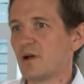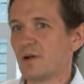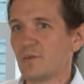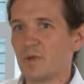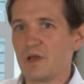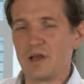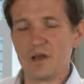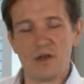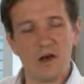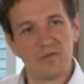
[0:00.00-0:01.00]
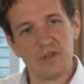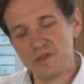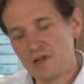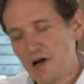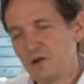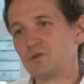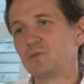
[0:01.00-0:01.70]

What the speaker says: and cover the entire